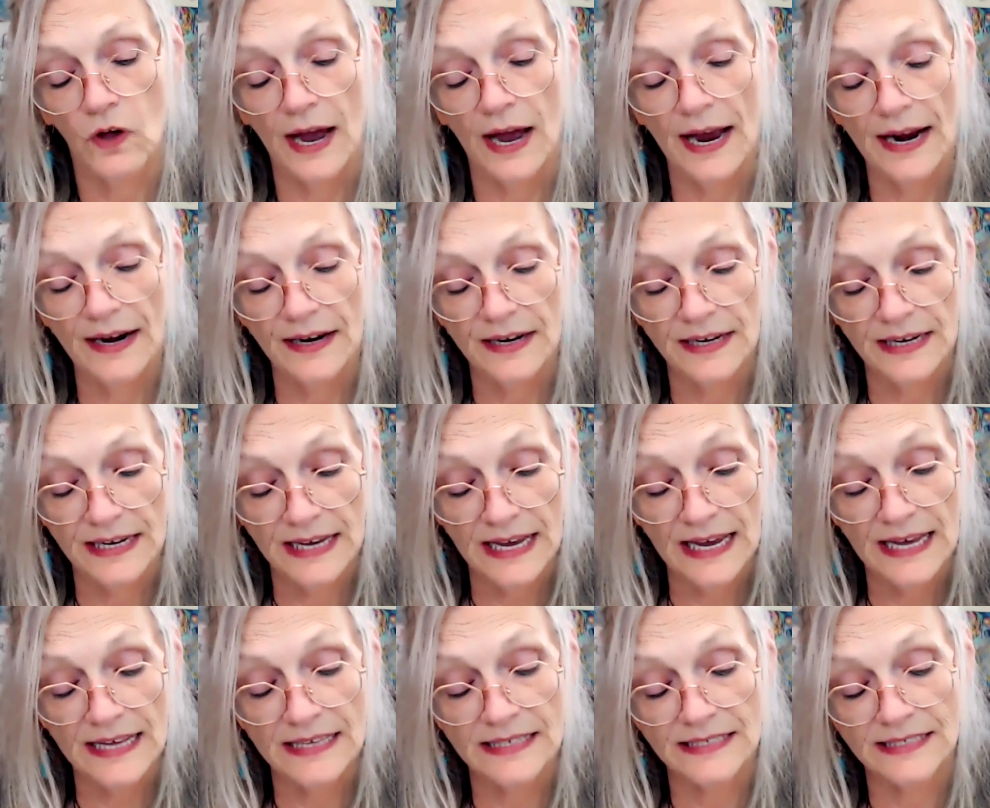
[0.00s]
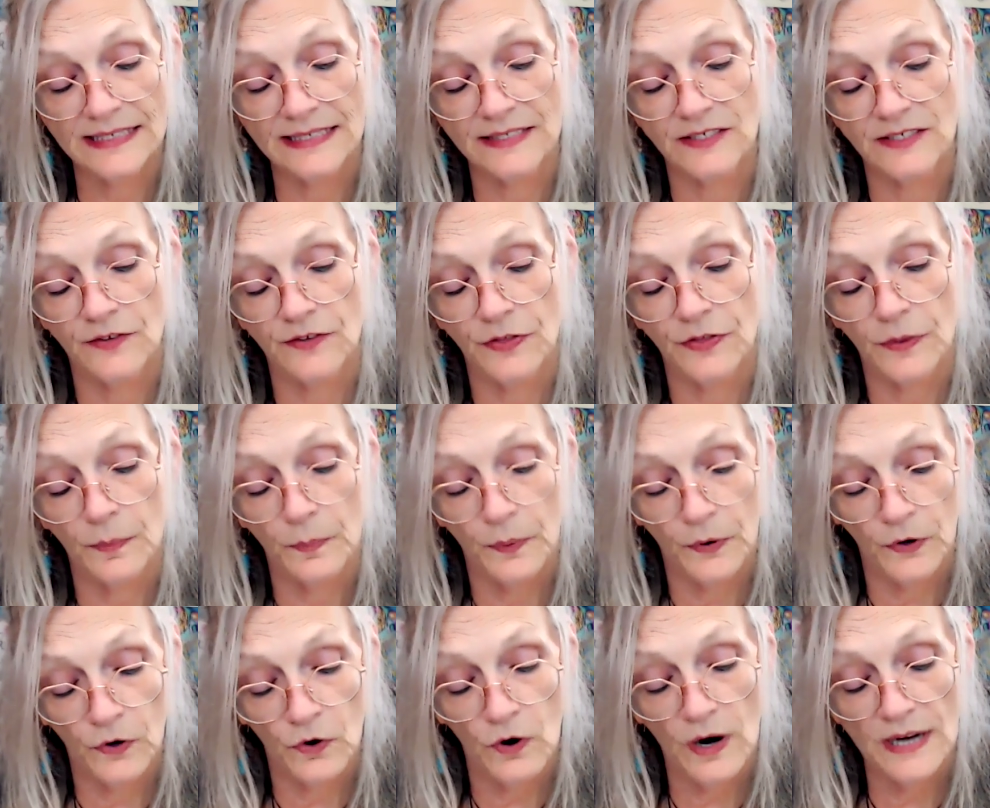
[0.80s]
and against the
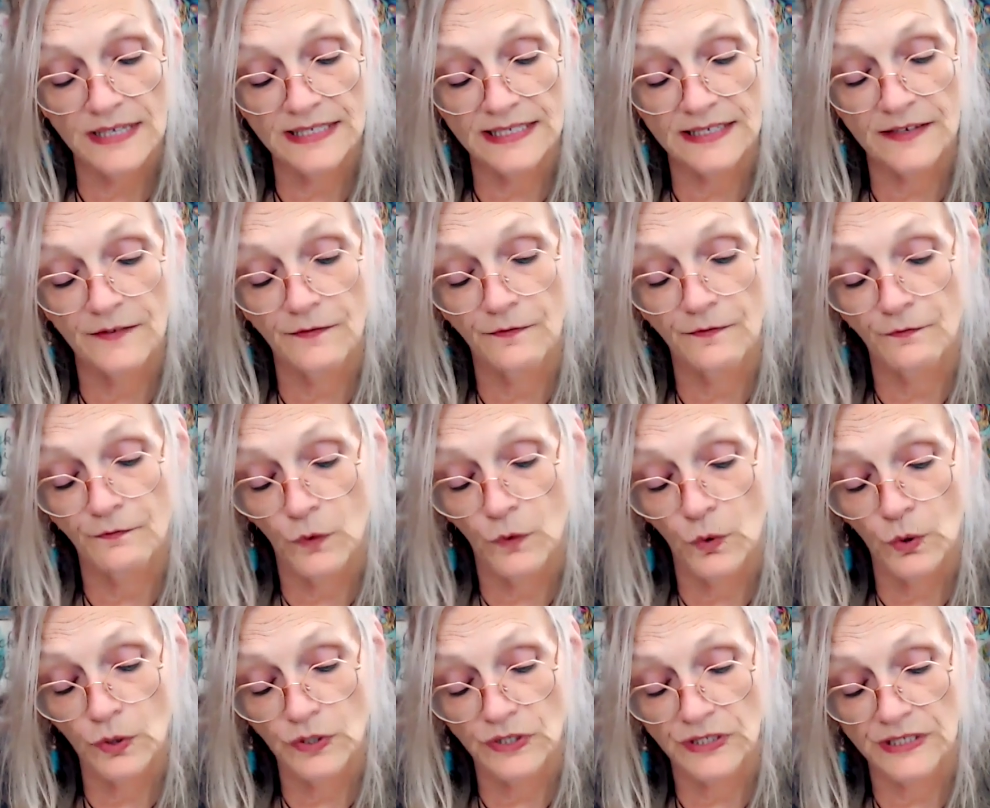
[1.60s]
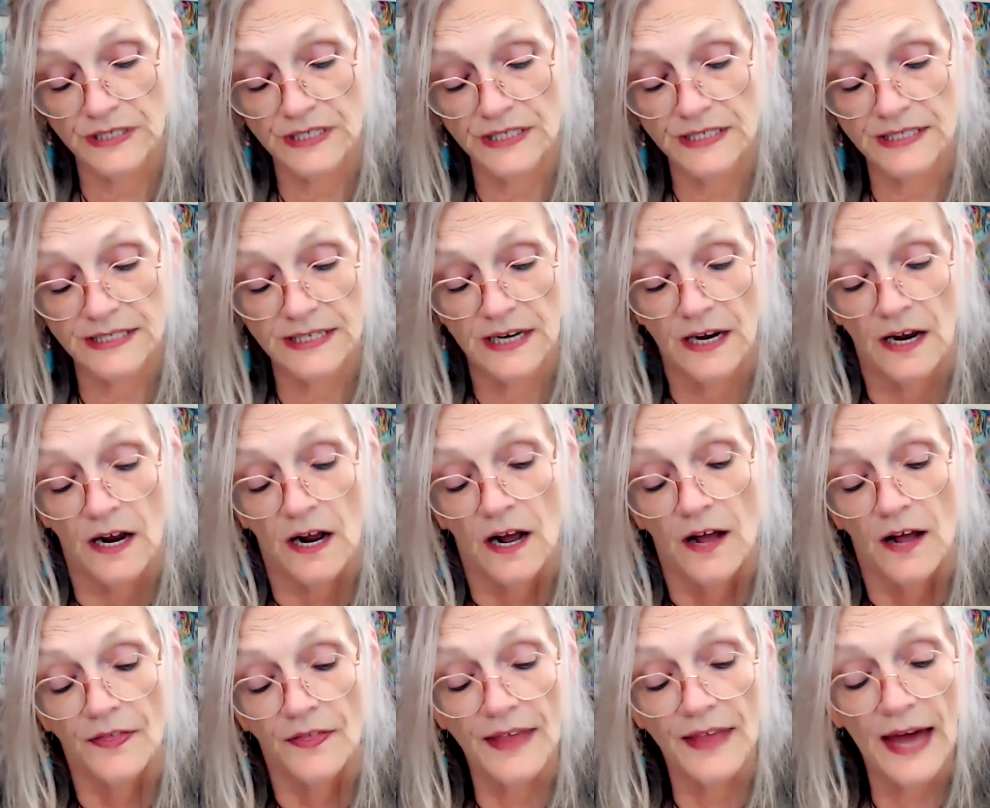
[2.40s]
progressive forces
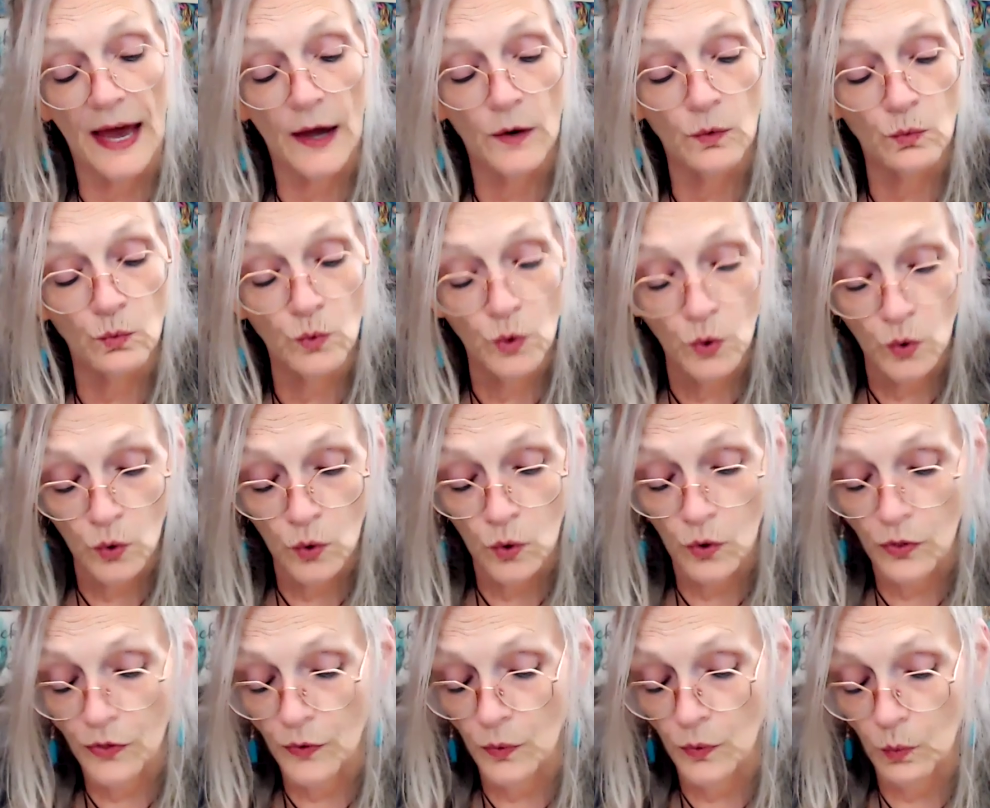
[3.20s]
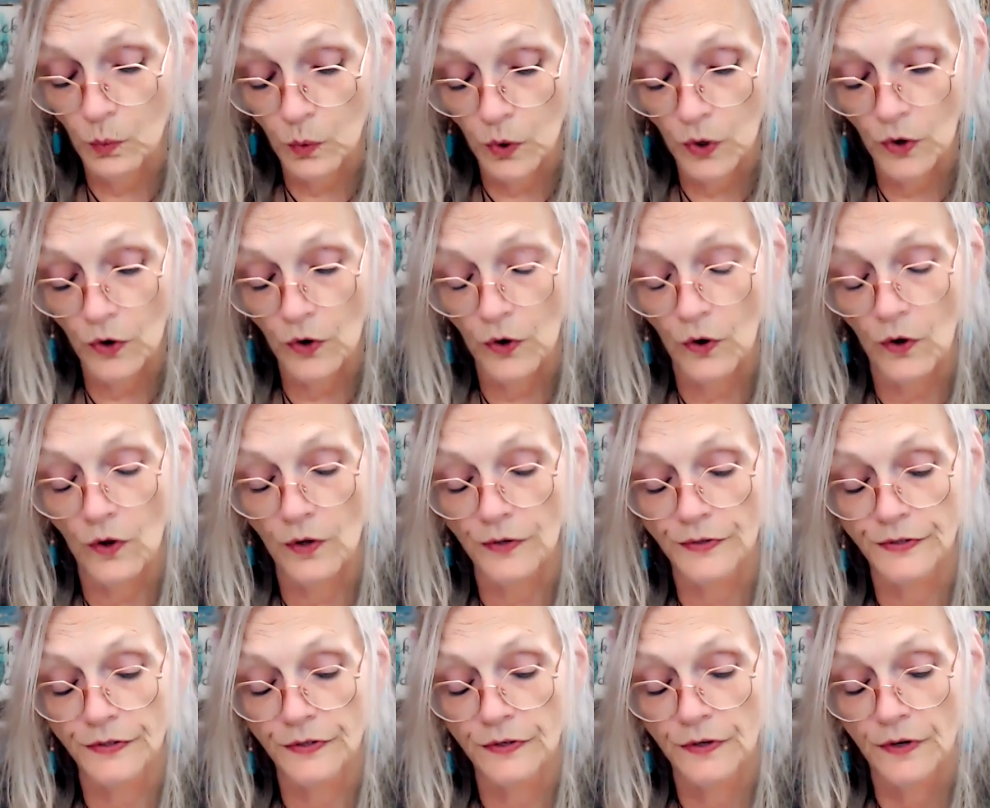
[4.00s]
that rule the
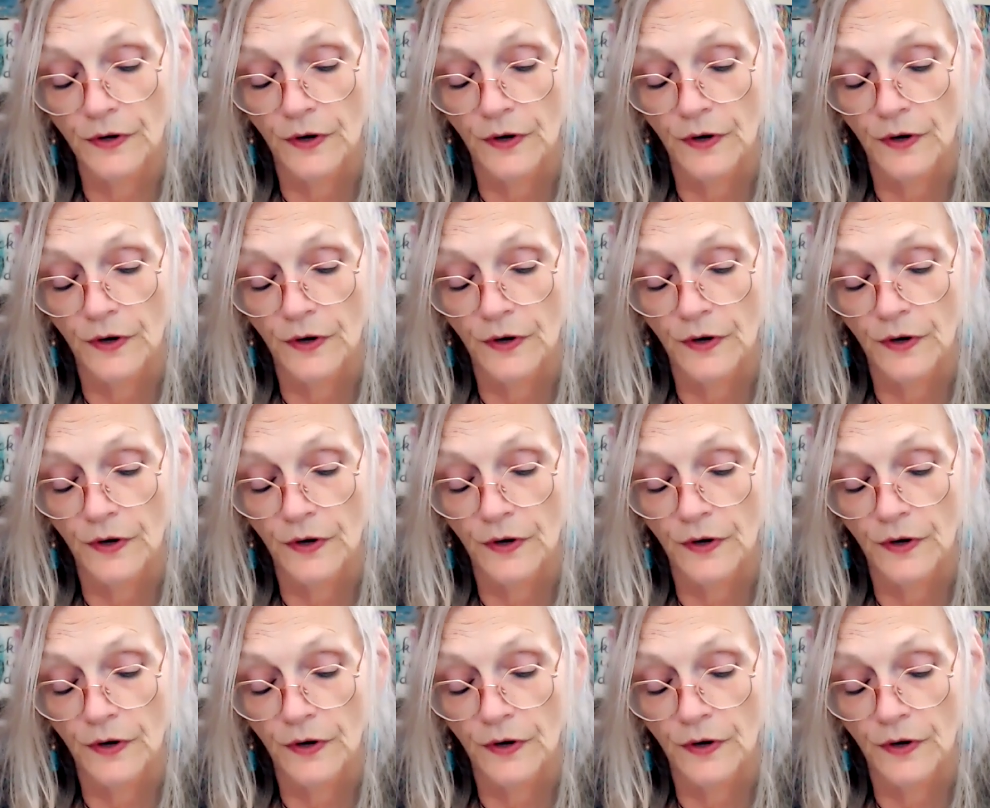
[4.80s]
world.